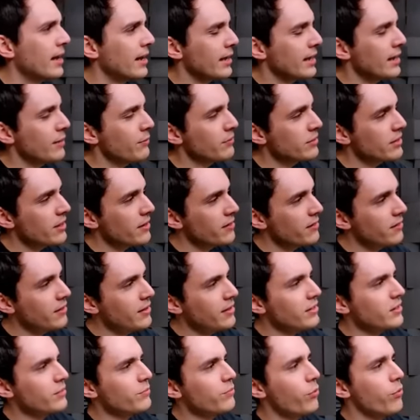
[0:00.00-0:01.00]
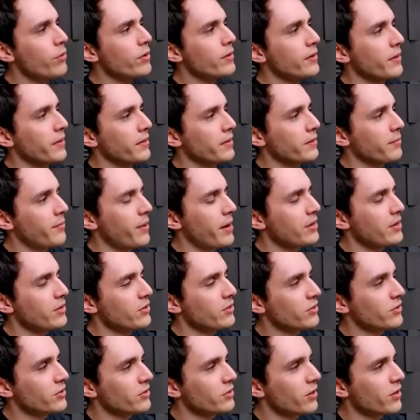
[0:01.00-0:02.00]
it was at this point that the
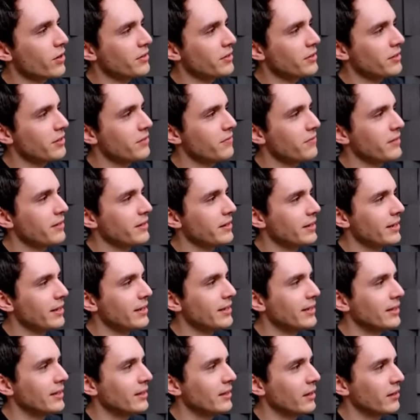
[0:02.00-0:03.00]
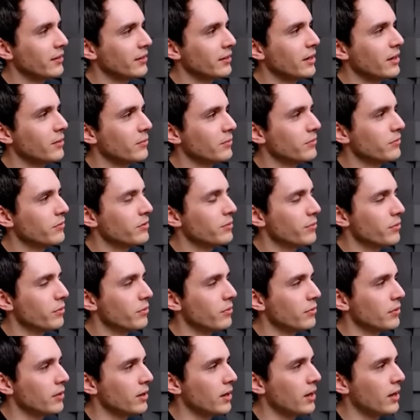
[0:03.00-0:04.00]
patient started to feel a little uncomfortable.